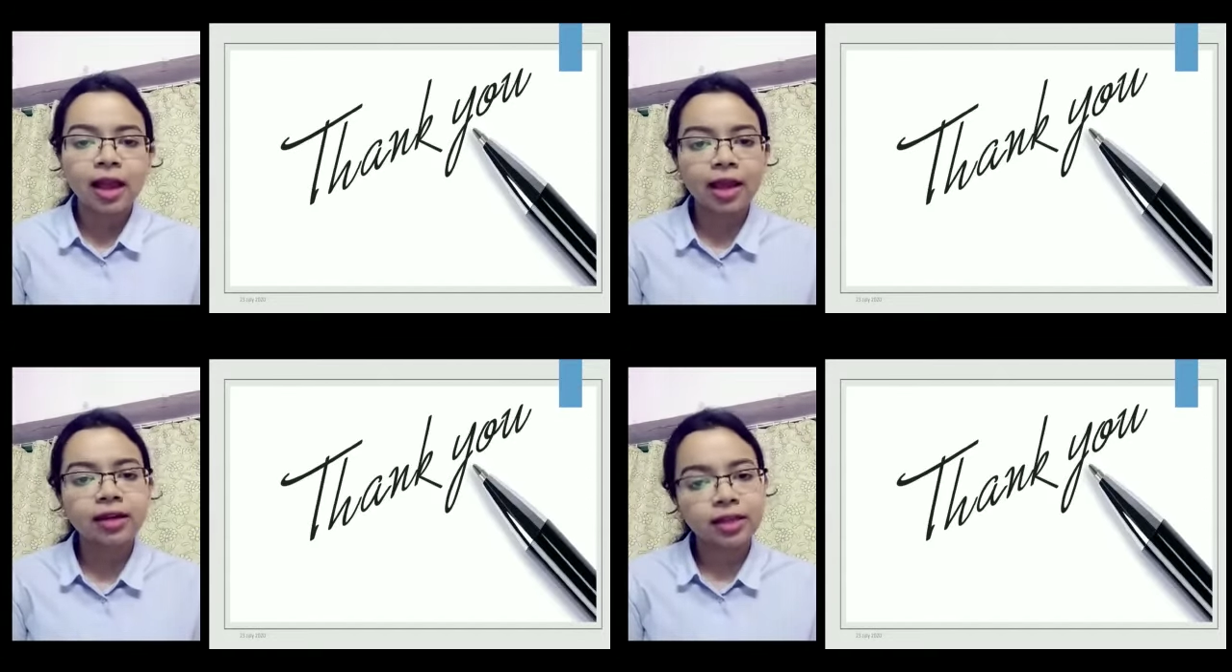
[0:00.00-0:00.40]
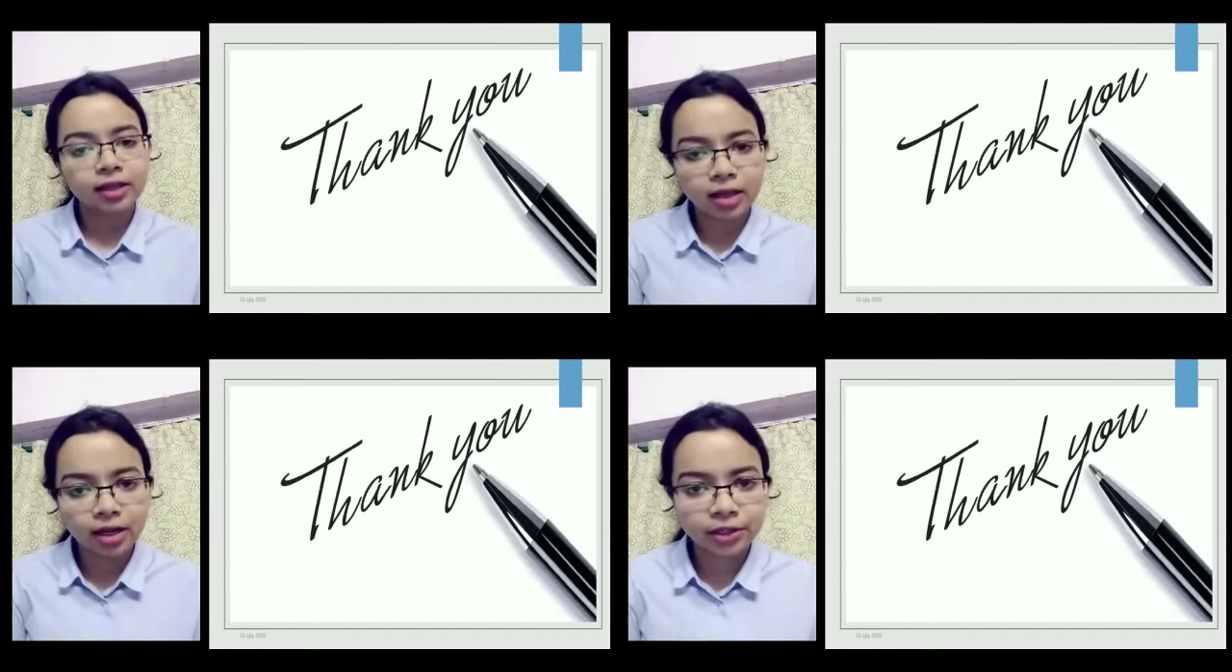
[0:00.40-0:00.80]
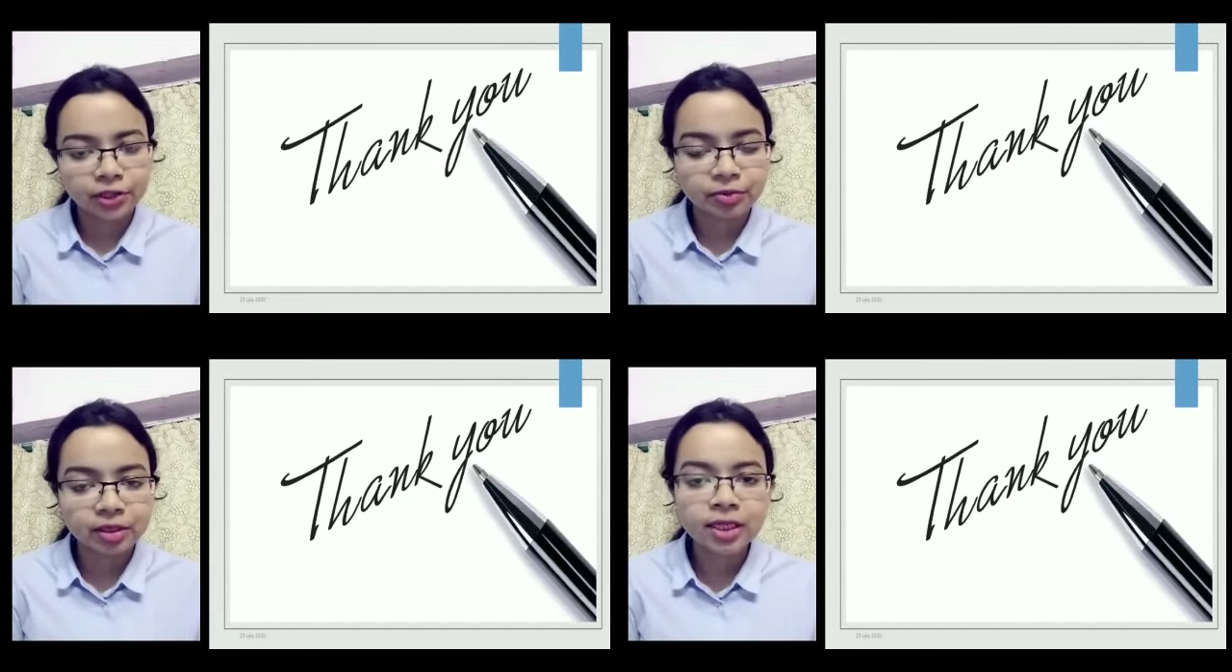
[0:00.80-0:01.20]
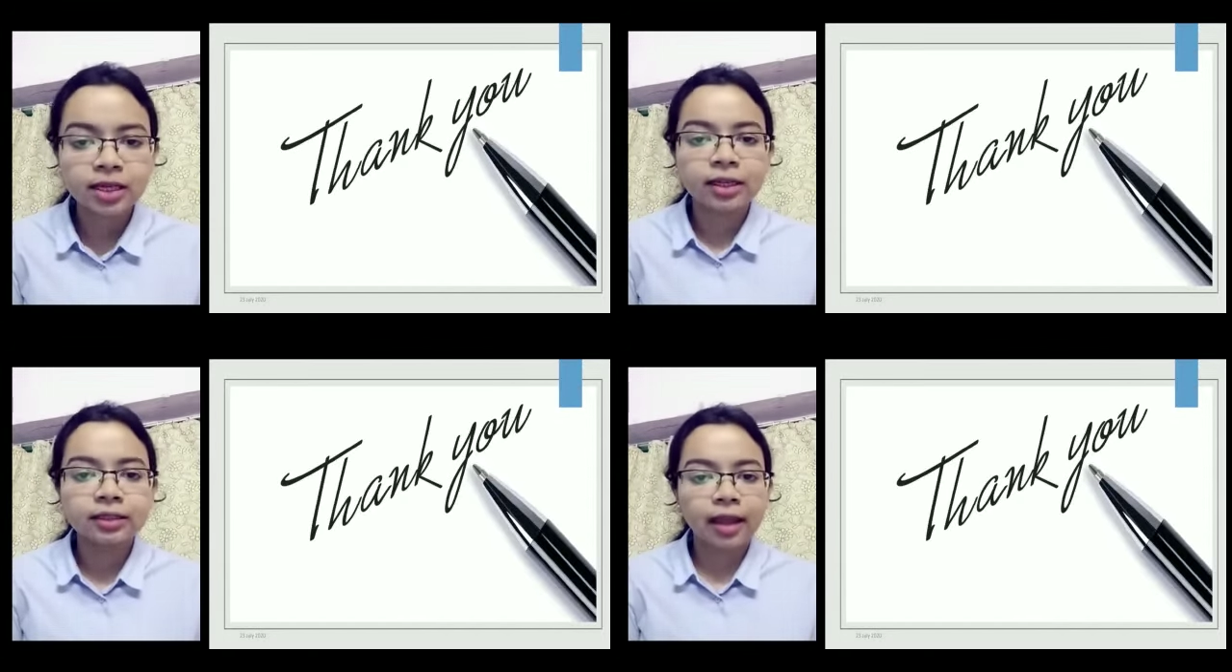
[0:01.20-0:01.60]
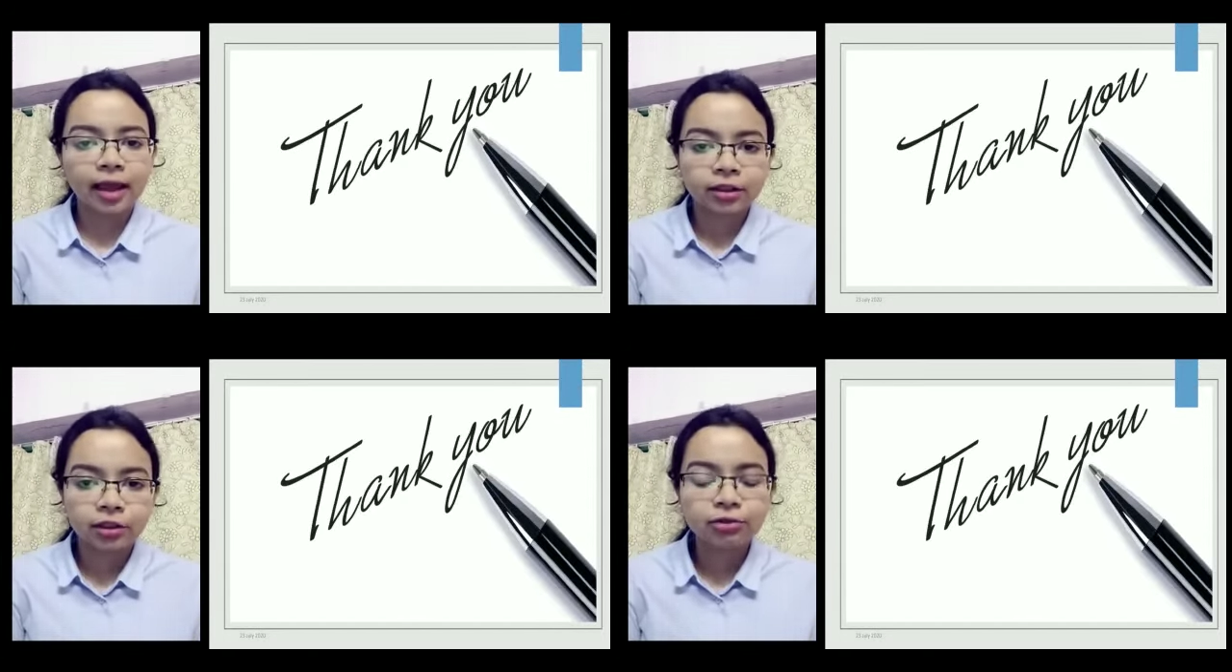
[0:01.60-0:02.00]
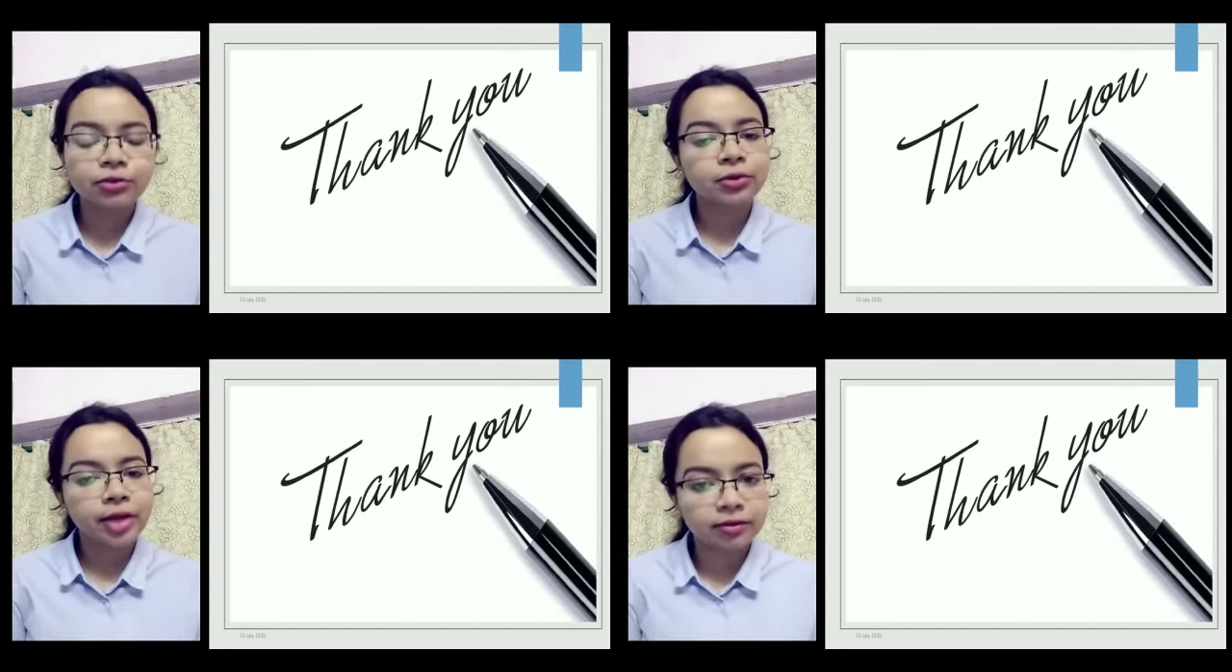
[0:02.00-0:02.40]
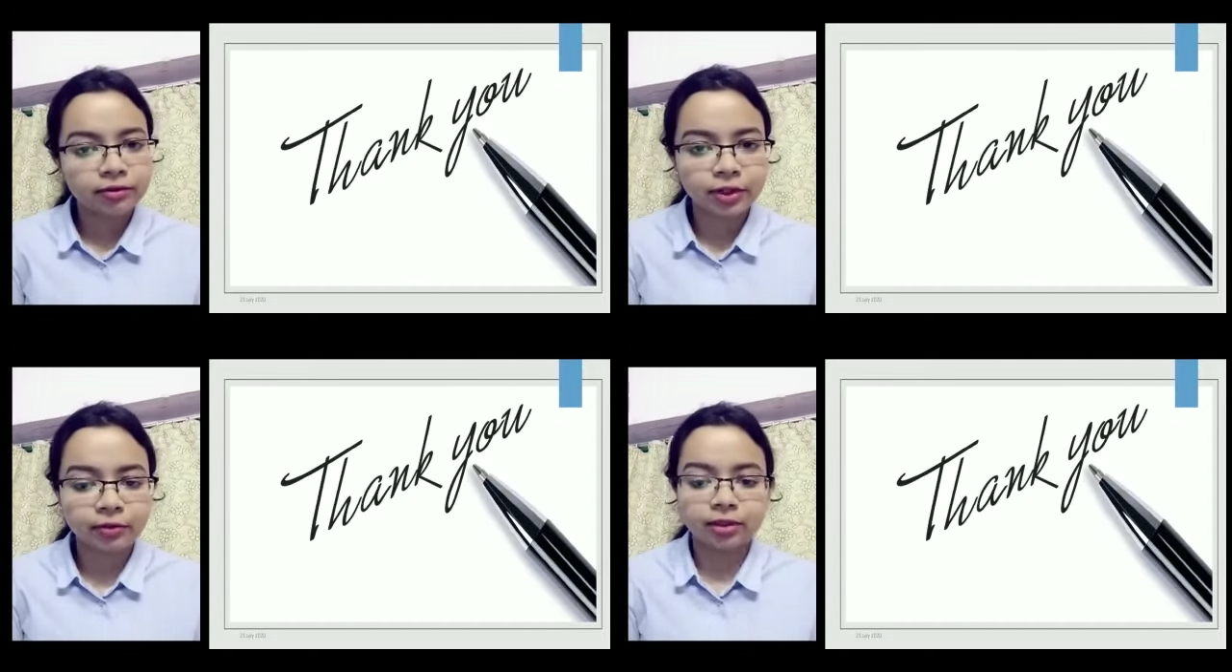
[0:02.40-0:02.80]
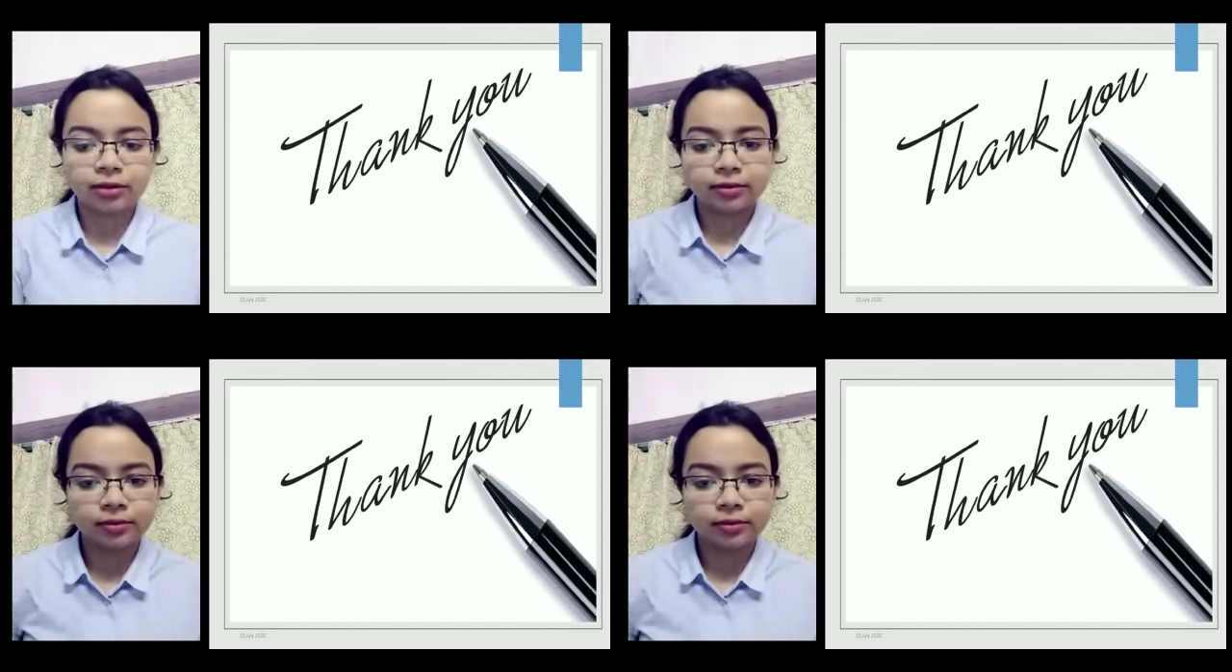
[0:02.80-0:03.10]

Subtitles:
and encouragement. Thank you to everyone.